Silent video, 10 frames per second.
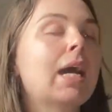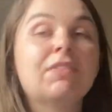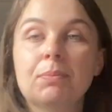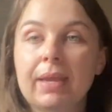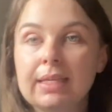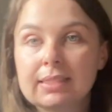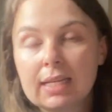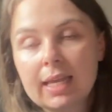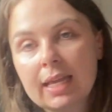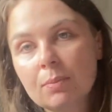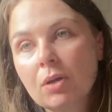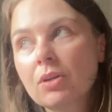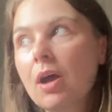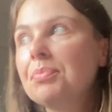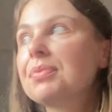having Paisley and
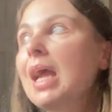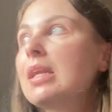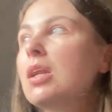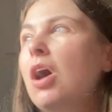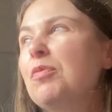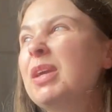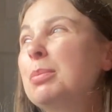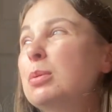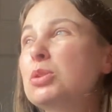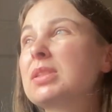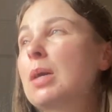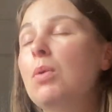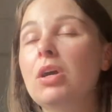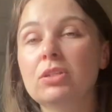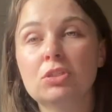whatnot. And a lot of people were just like,
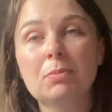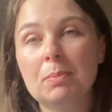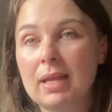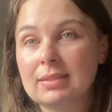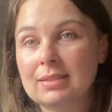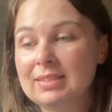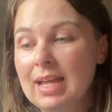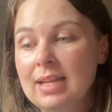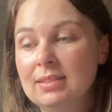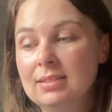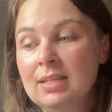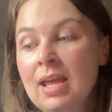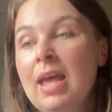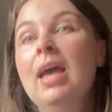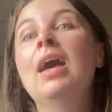what are your summer plans? And
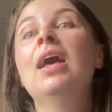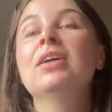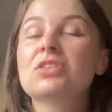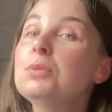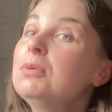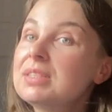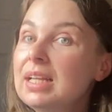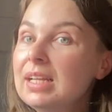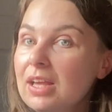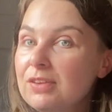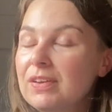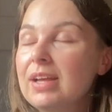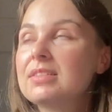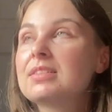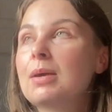summer is nearly
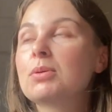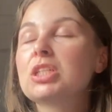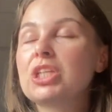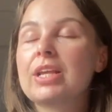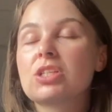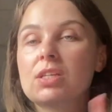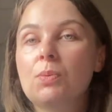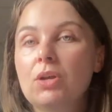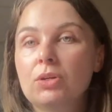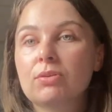over, so I'm going to change that to what are your